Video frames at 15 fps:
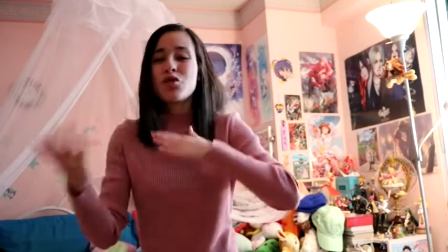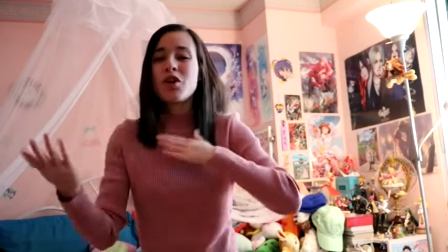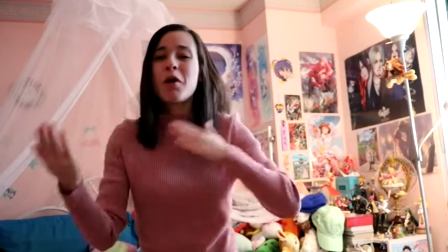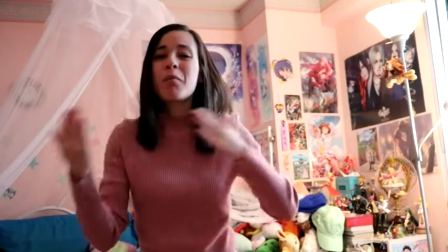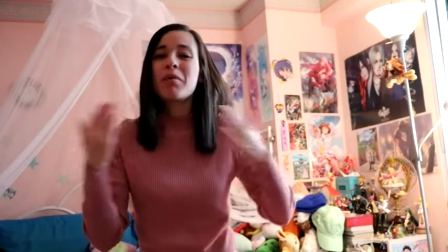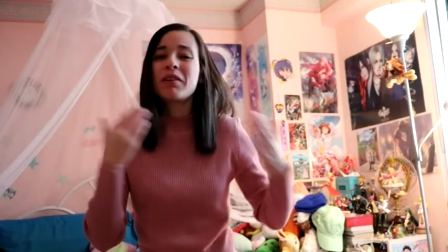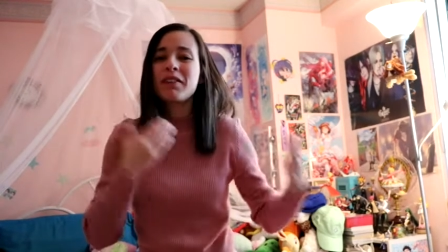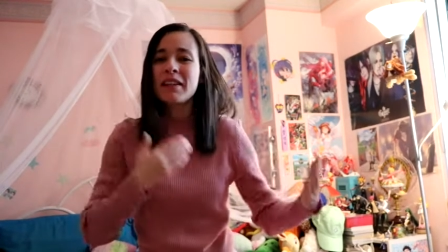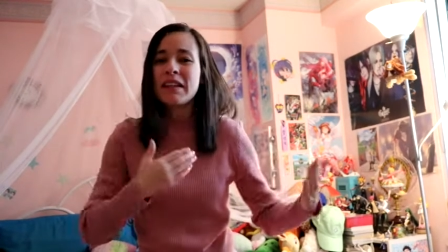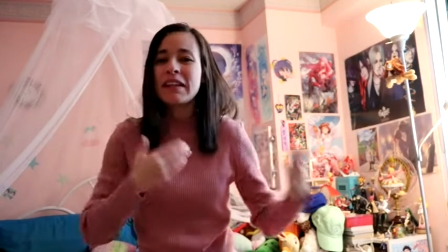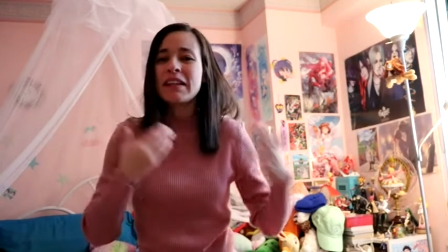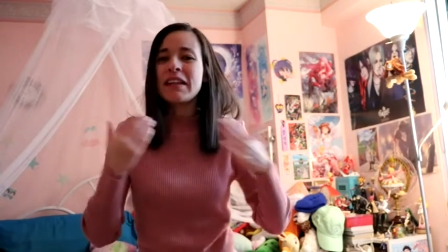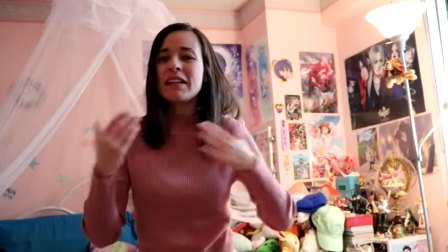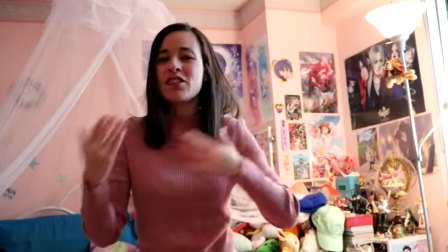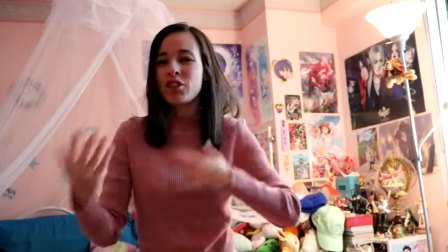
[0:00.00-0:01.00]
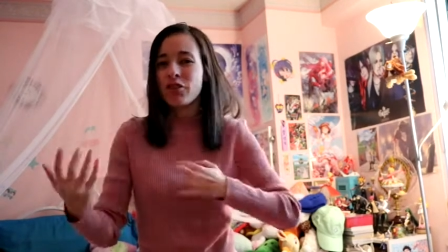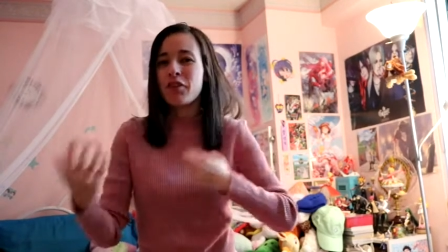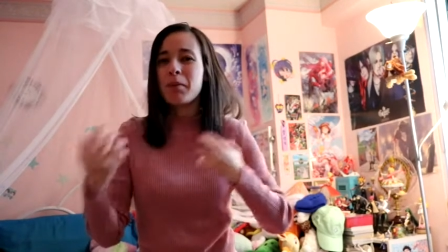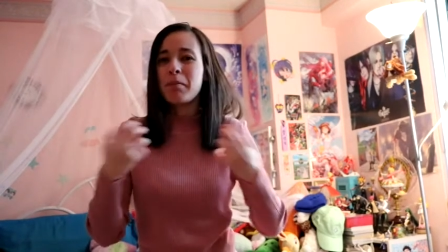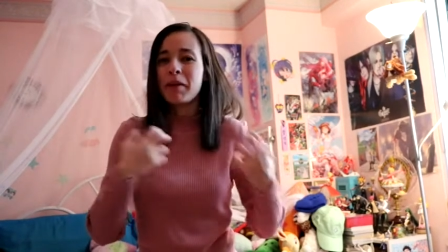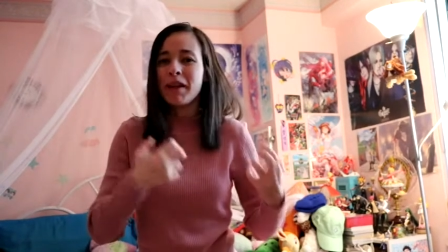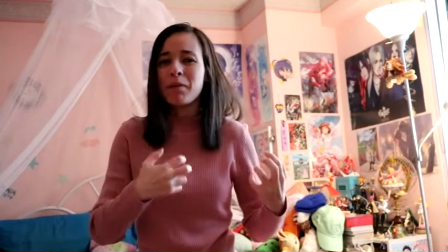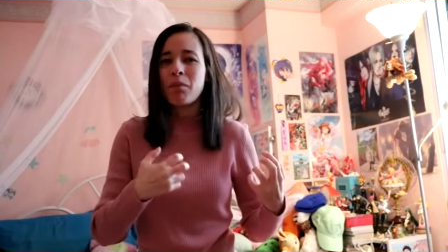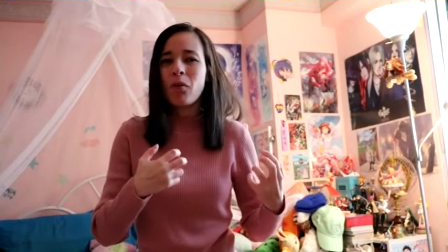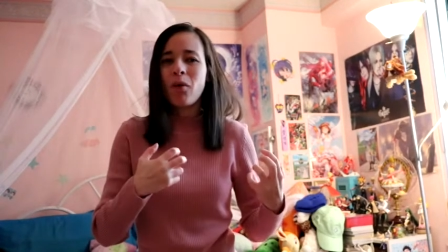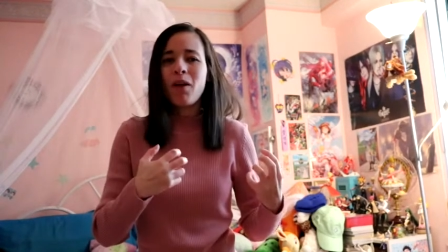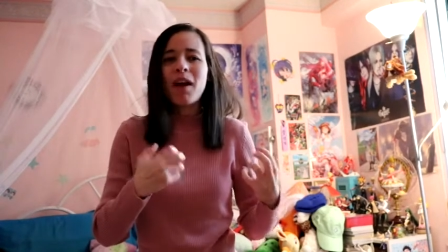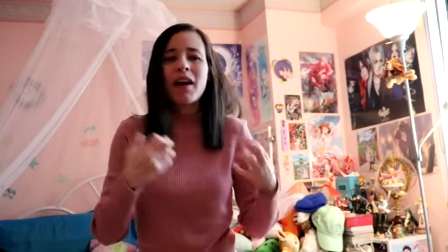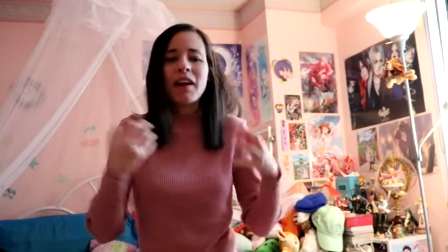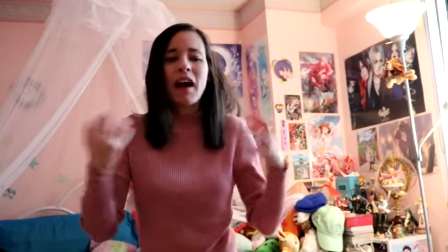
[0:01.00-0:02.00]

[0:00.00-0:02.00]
completely different people